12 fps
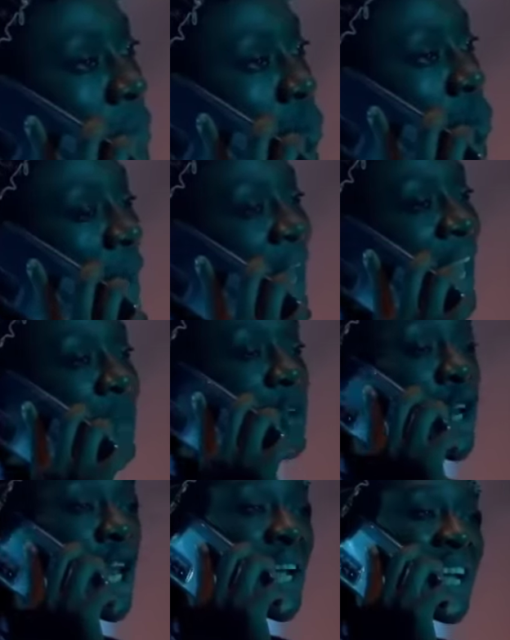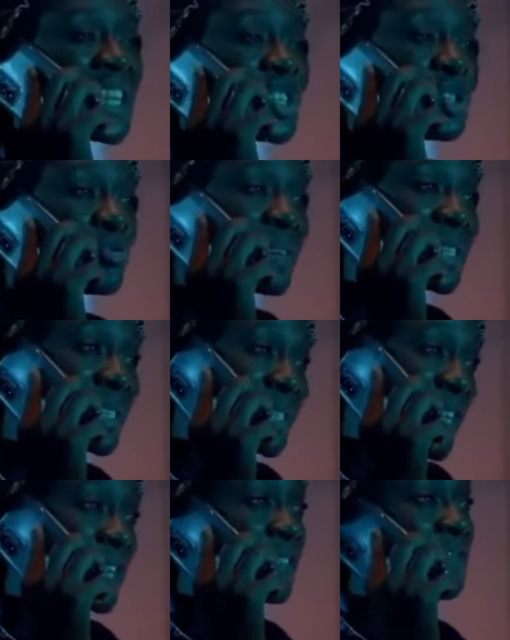Well, I am no longer
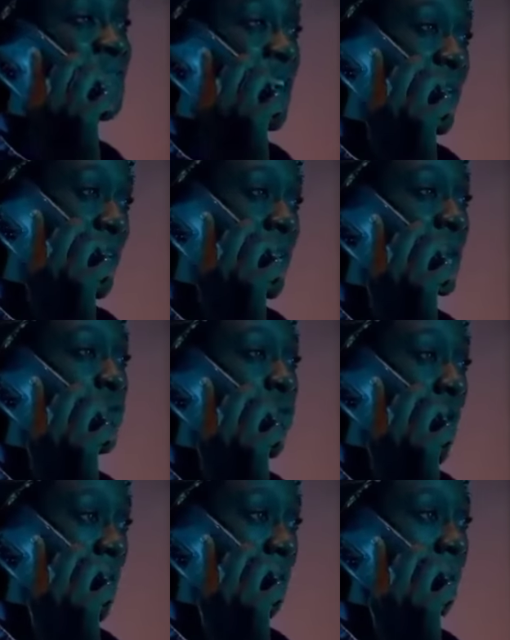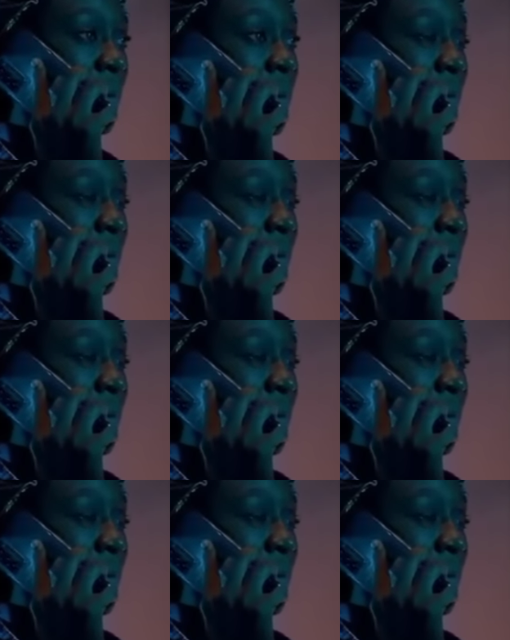interested in finding him one.